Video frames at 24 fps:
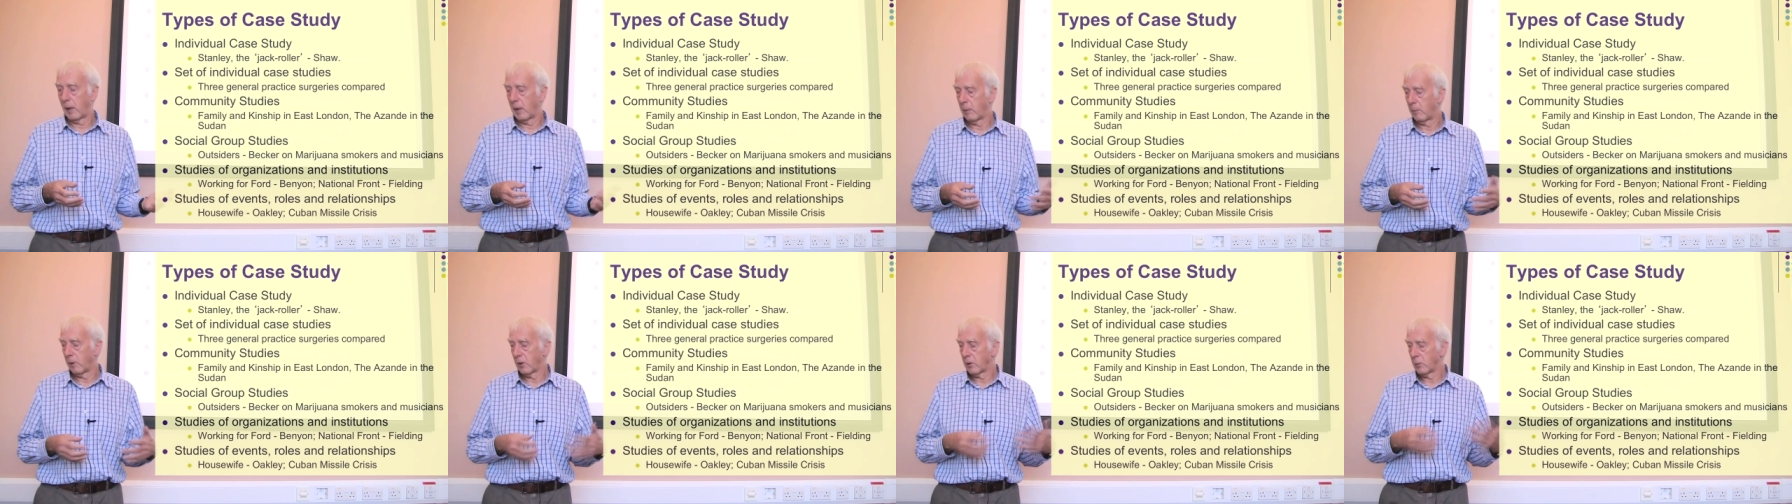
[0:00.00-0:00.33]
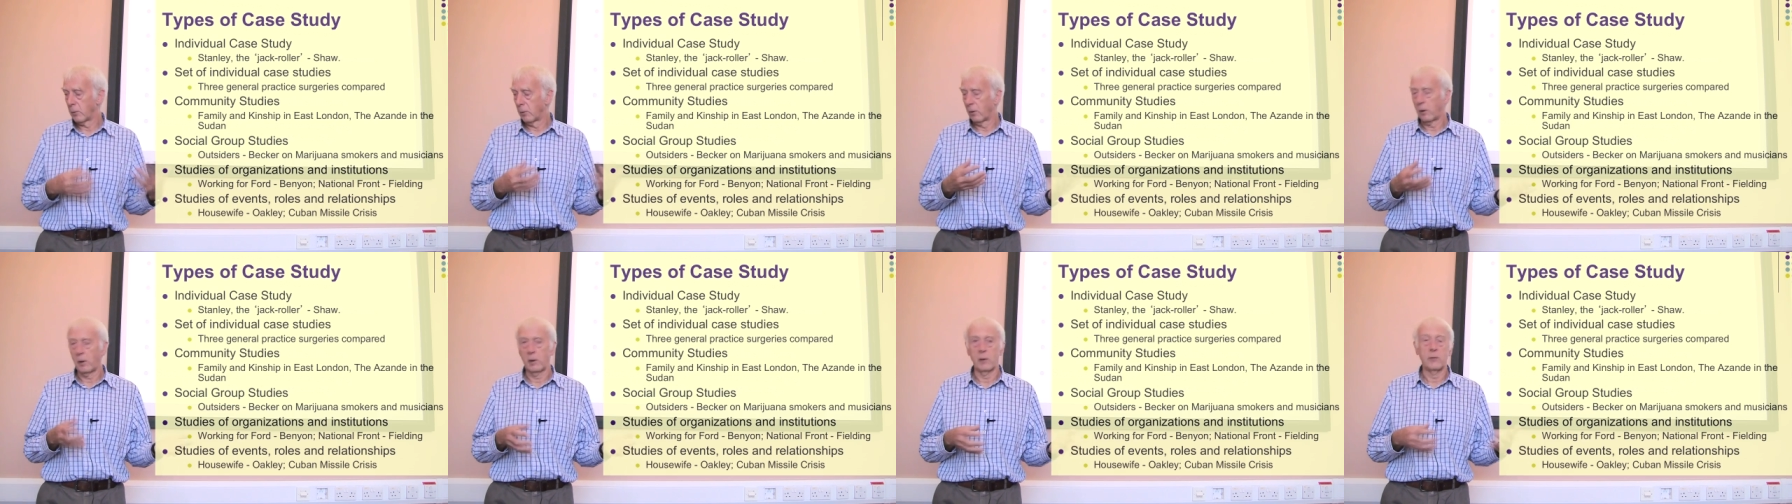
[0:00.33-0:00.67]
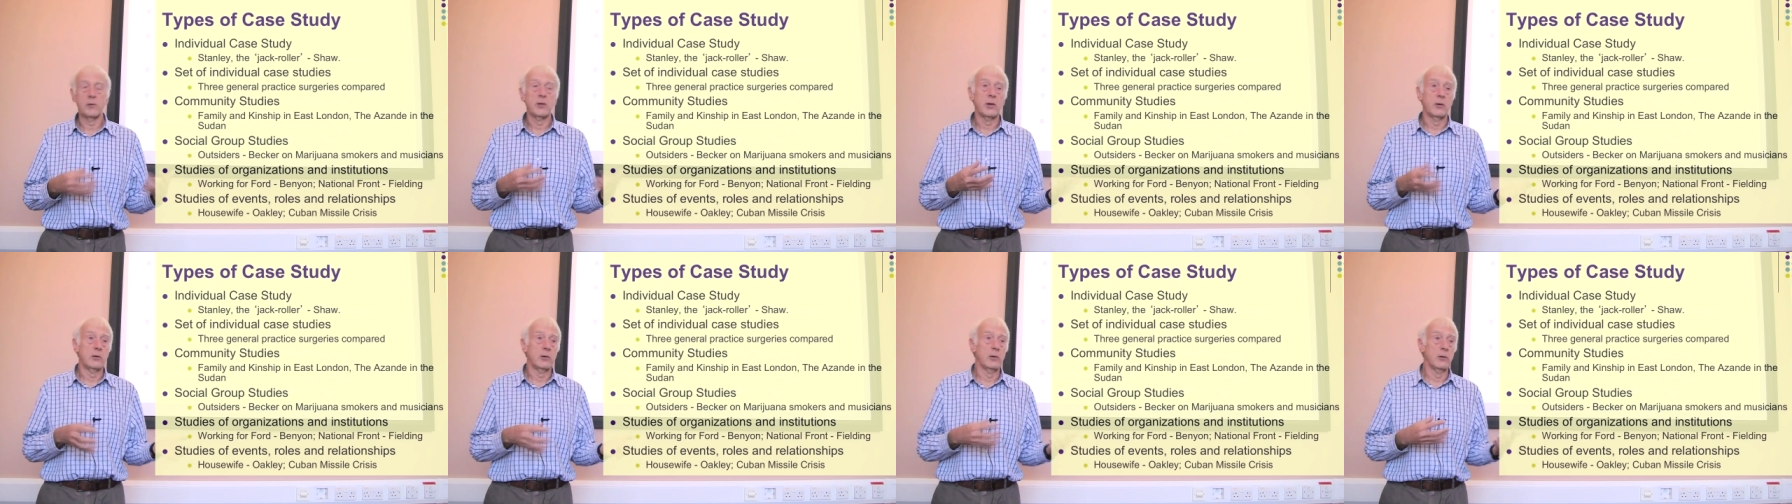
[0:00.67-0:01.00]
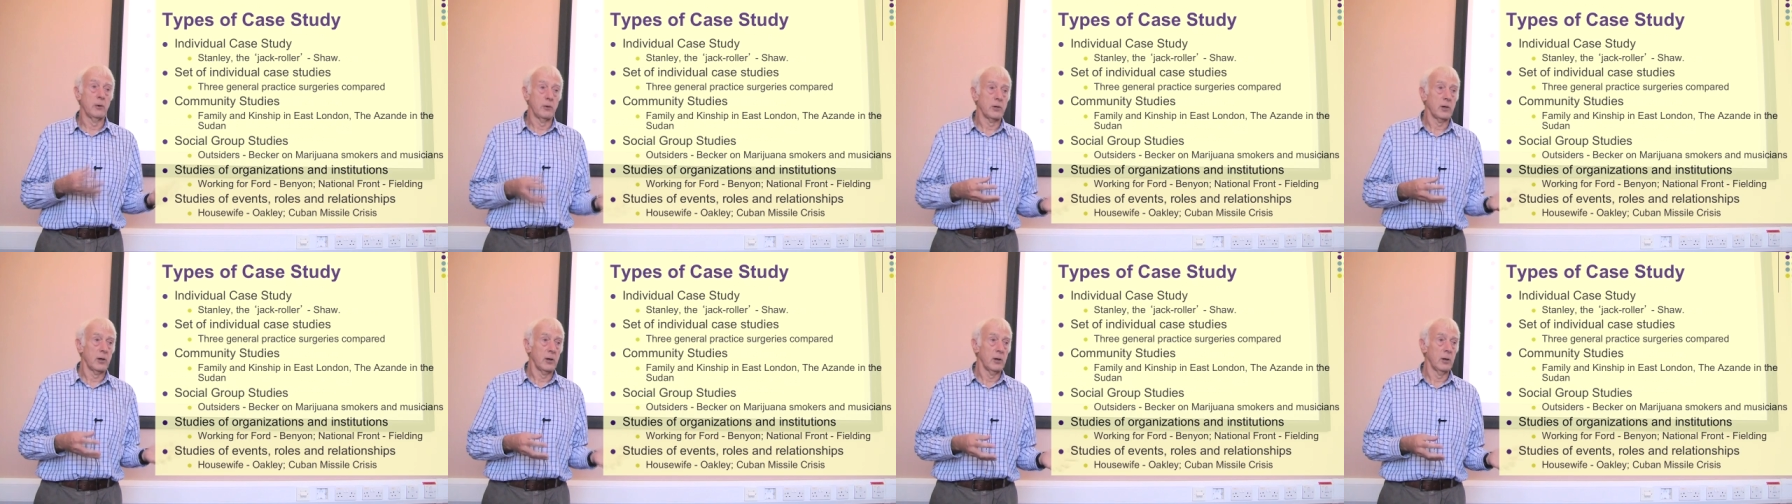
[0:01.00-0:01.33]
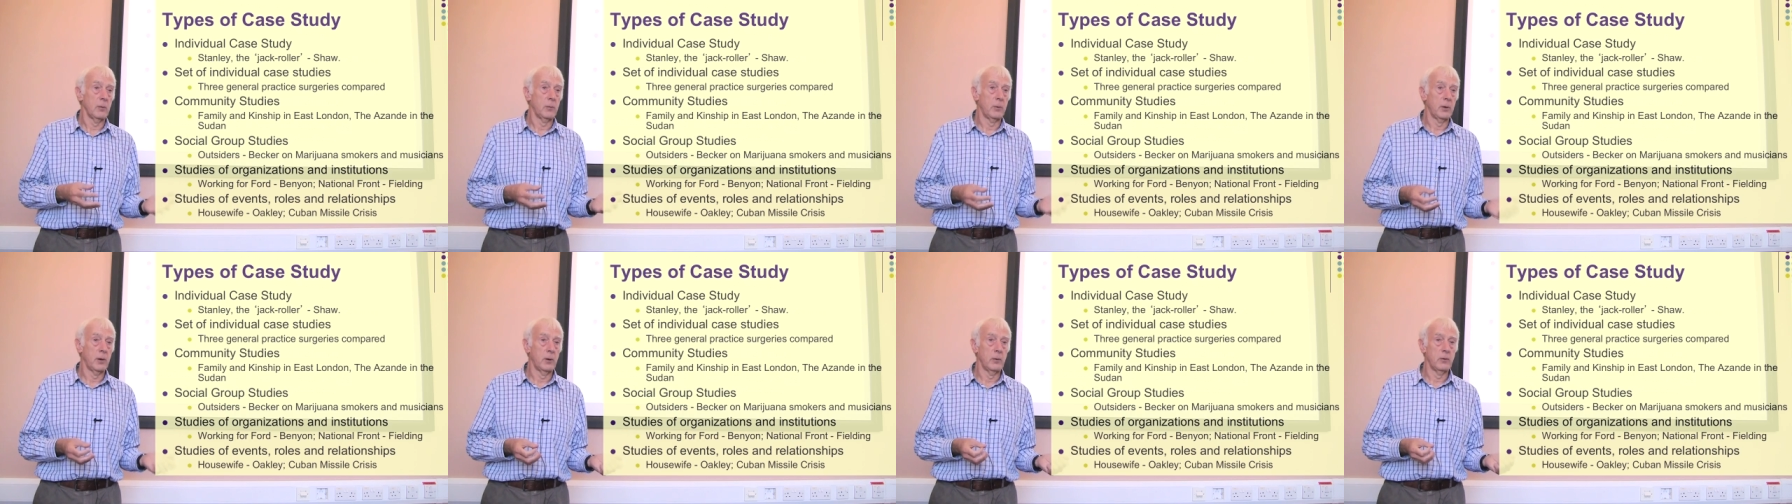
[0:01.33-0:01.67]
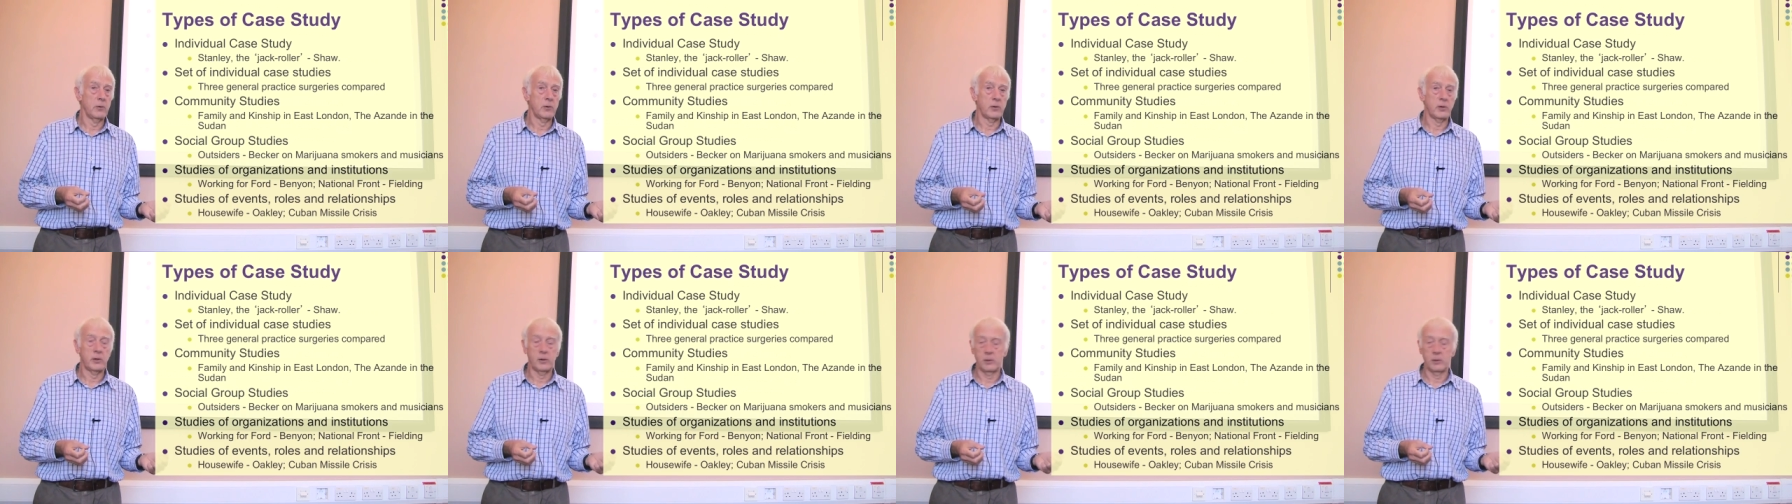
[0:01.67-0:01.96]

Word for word: and a much more kind of sociological approach